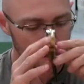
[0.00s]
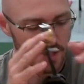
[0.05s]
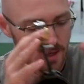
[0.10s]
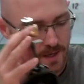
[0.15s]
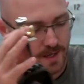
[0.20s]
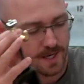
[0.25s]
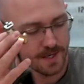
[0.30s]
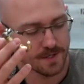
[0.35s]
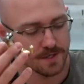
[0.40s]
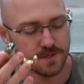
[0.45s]

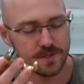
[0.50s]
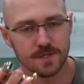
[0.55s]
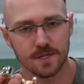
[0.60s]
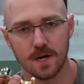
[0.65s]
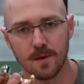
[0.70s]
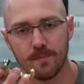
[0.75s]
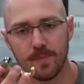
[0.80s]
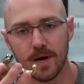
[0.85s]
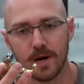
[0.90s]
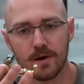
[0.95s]
And just to
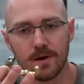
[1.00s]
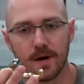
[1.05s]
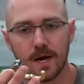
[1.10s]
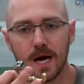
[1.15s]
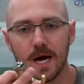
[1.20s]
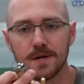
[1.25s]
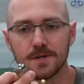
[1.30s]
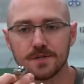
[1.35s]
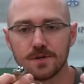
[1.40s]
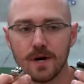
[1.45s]
compare and
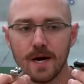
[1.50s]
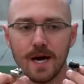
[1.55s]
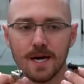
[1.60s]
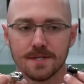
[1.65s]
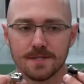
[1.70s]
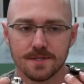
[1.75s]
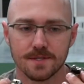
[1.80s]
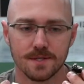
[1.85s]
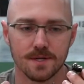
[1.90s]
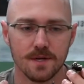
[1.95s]

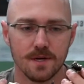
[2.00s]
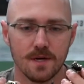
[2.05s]
contrast,